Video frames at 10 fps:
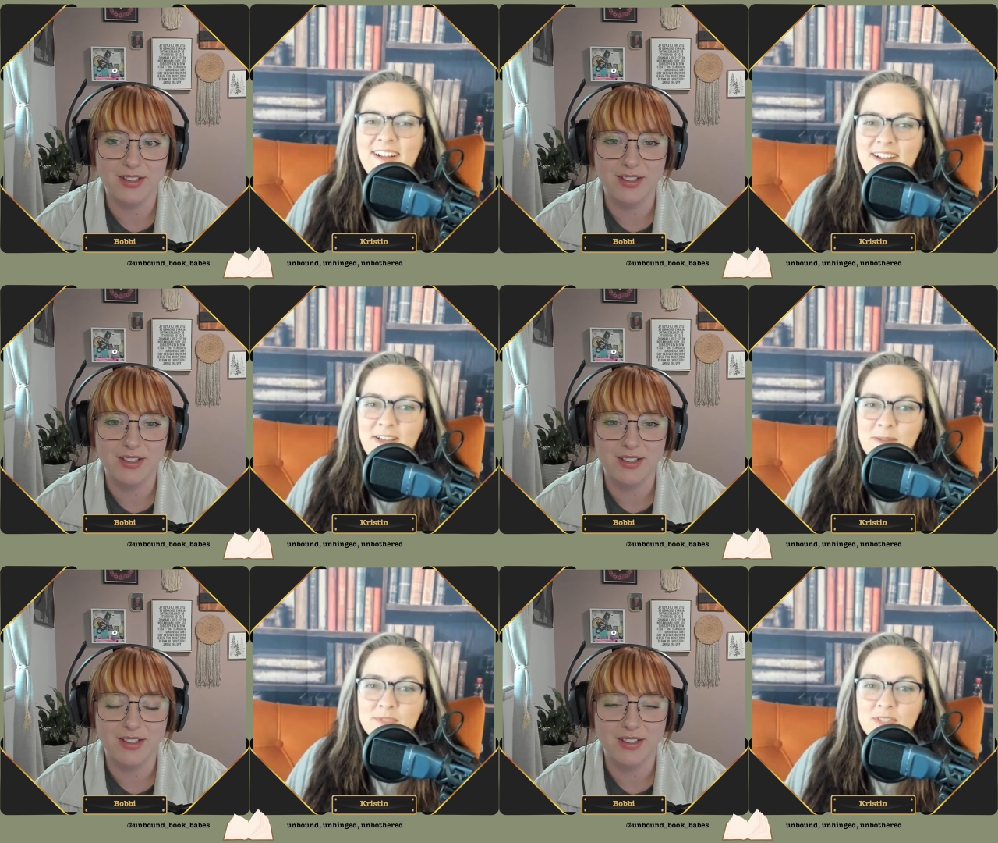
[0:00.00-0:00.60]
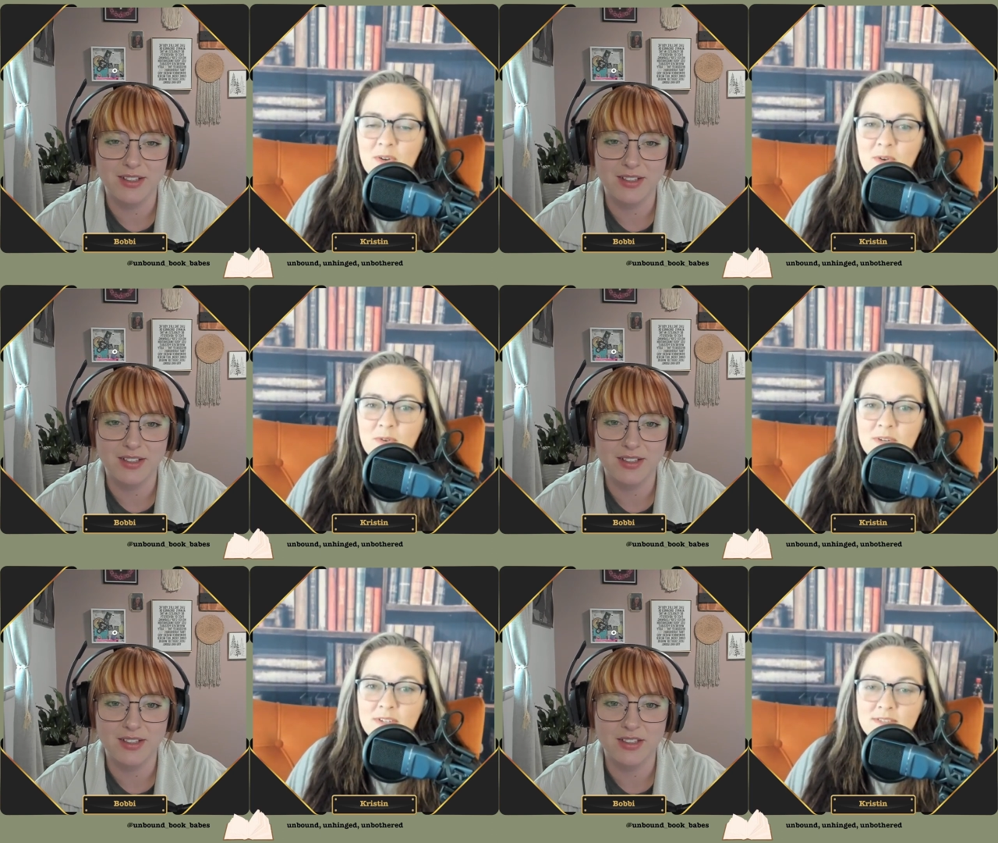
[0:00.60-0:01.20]
Speaker 1: um,
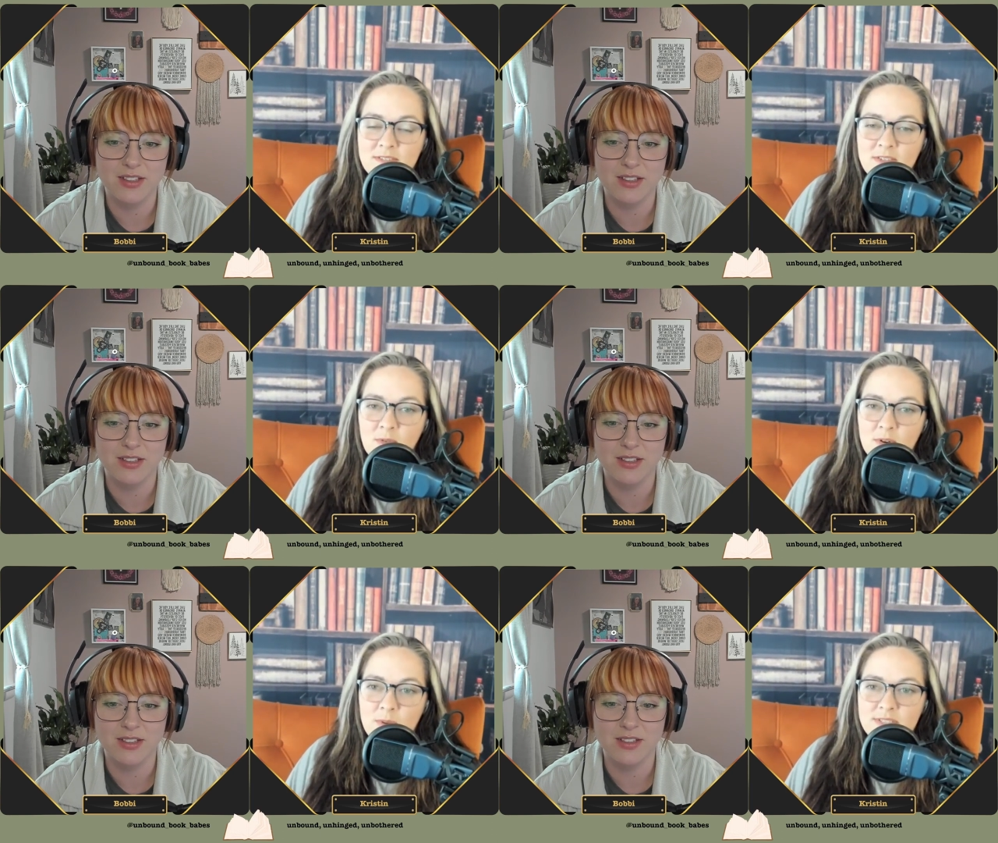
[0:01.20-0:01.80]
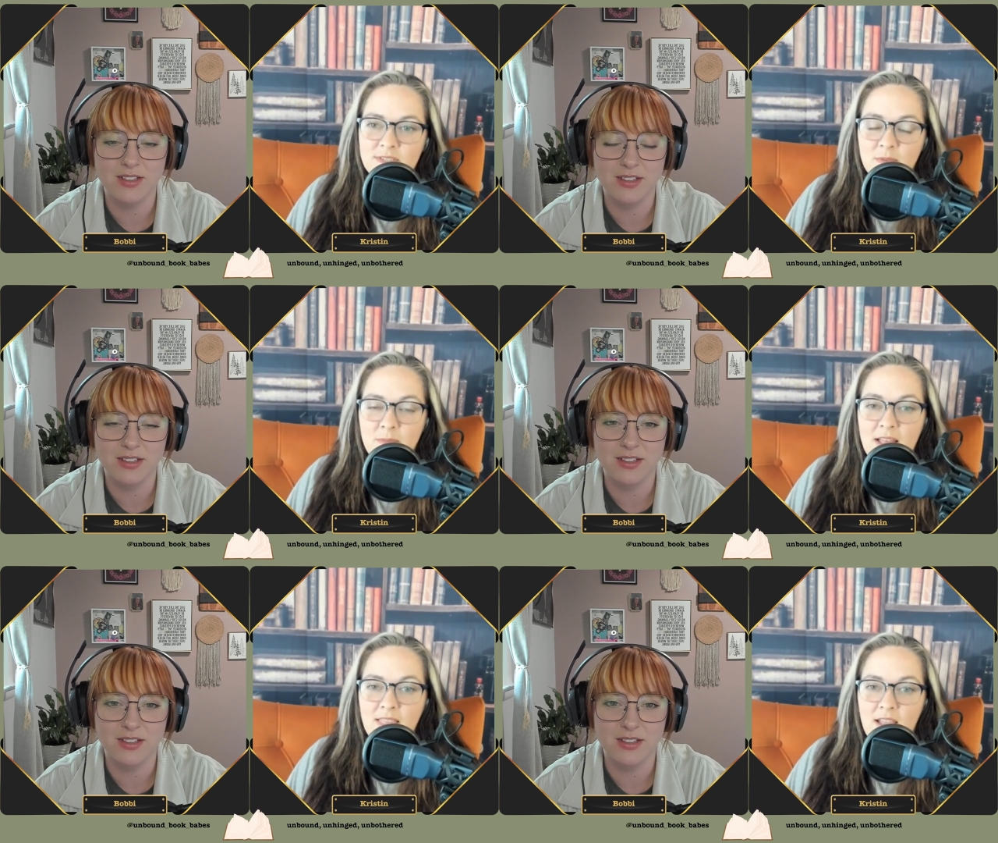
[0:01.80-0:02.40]
so don't request it from
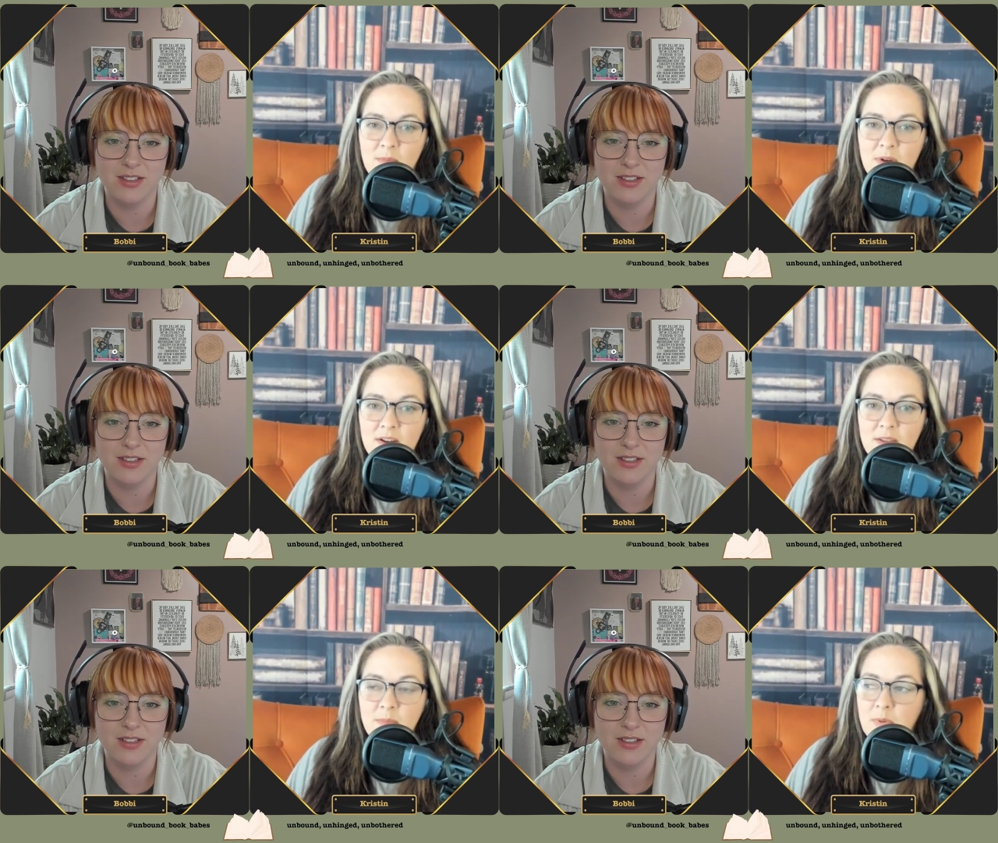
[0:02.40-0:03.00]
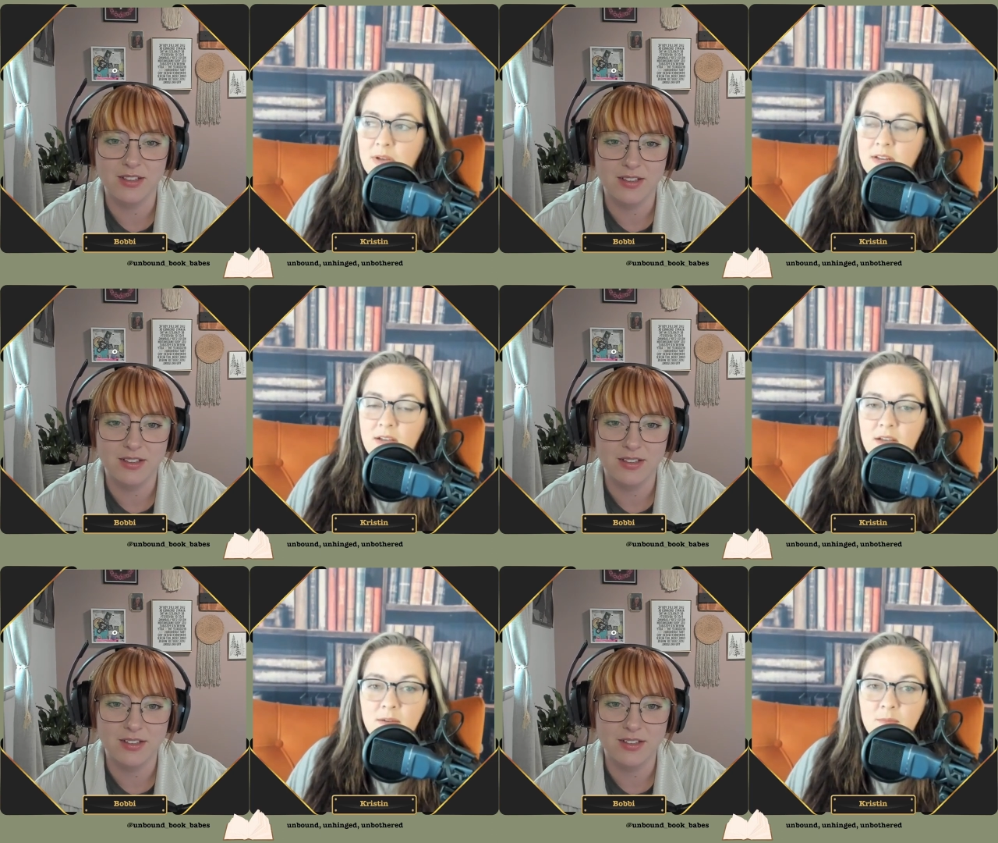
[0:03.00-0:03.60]
my library, but
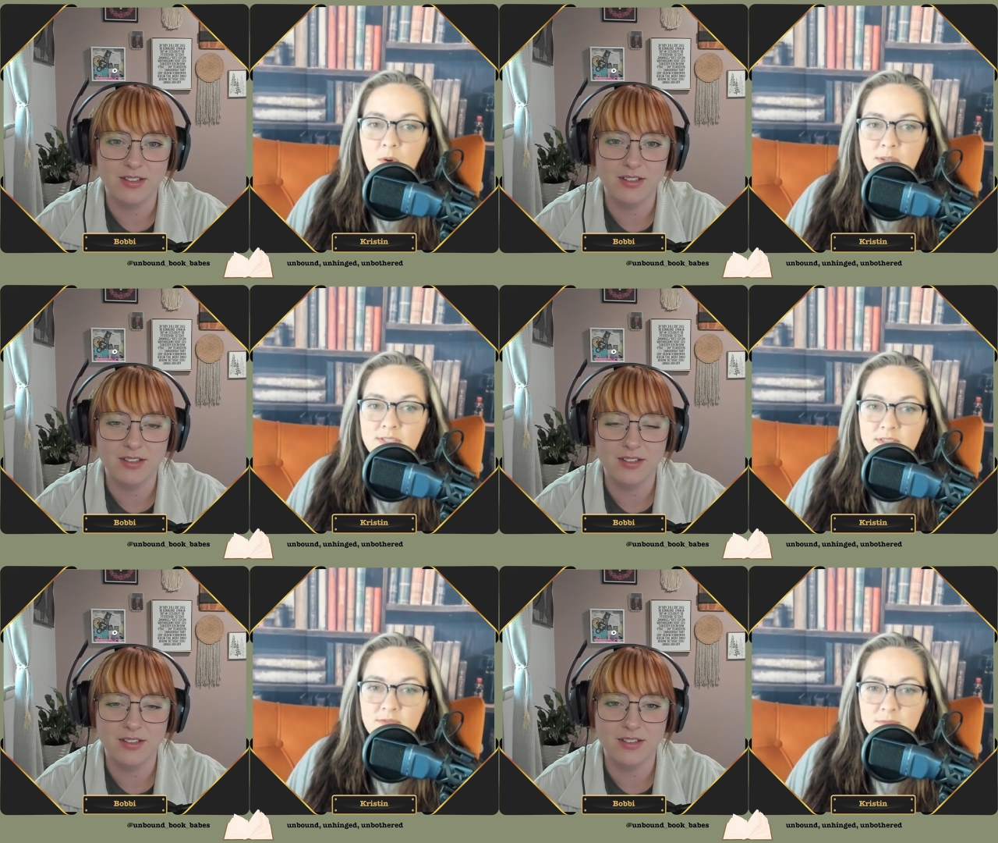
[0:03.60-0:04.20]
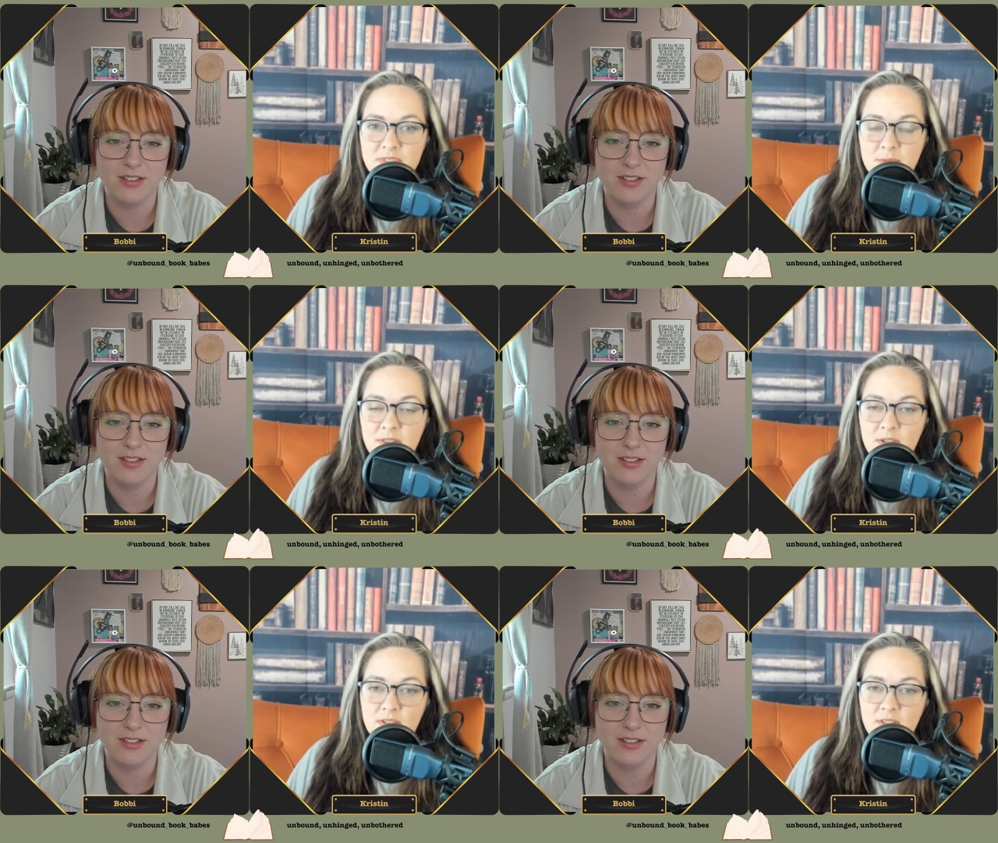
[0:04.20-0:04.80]
um, request it from some other